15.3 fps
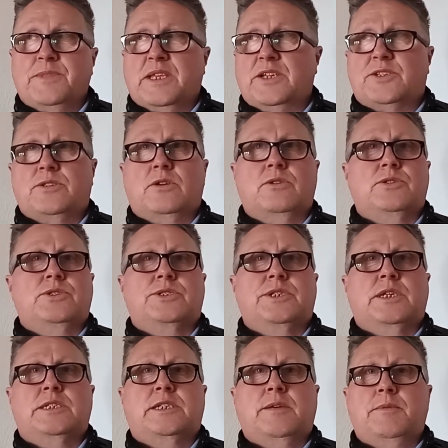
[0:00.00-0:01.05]
it's not just
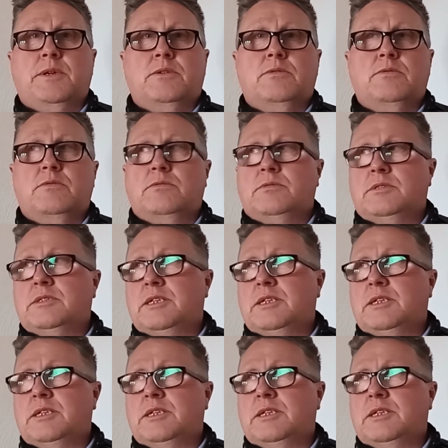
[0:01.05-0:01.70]
a typical